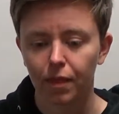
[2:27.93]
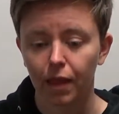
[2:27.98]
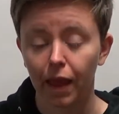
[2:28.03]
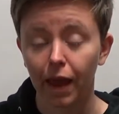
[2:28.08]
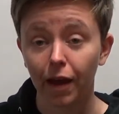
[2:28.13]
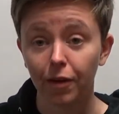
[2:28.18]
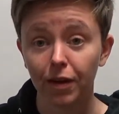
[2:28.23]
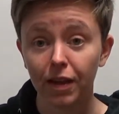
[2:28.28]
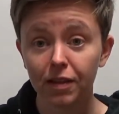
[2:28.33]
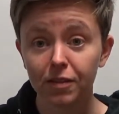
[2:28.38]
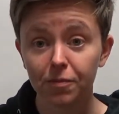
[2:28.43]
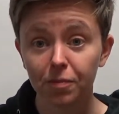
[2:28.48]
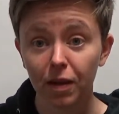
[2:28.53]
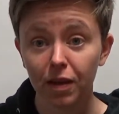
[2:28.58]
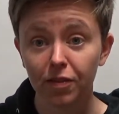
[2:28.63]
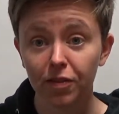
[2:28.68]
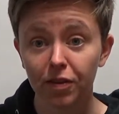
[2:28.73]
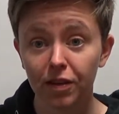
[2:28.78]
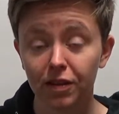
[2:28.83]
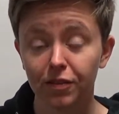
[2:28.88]
Our next
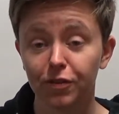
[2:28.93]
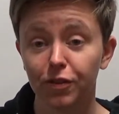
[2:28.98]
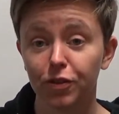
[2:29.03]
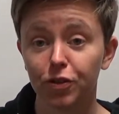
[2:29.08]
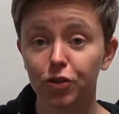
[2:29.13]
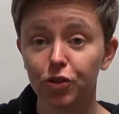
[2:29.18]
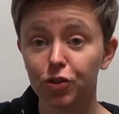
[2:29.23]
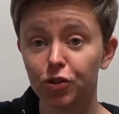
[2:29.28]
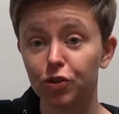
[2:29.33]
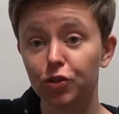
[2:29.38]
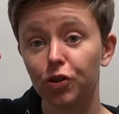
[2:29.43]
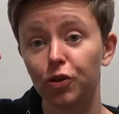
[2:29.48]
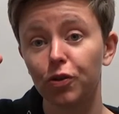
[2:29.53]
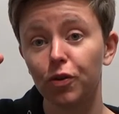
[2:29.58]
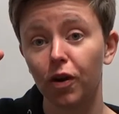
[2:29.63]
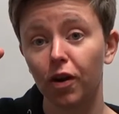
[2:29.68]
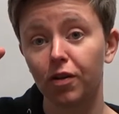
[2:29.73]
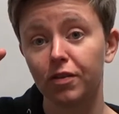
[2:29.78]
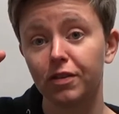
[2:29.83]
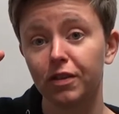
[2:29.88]
method is the
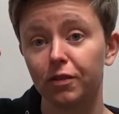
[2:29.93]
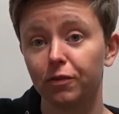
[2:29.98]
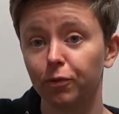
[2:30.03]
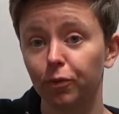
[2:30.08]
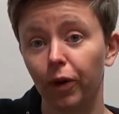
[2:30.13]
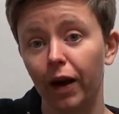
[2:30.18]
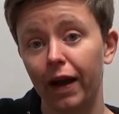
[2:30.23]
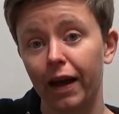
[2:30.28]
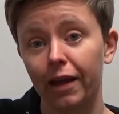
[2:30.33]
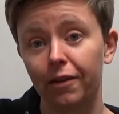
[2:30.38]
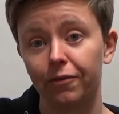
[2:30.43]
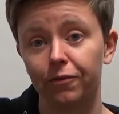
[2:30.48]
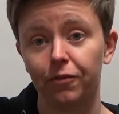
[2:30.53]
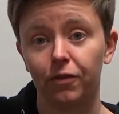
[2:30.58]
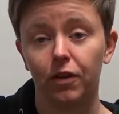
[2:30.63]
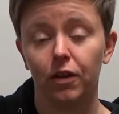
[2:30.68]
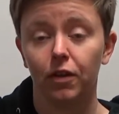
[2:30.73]
2-octave wave.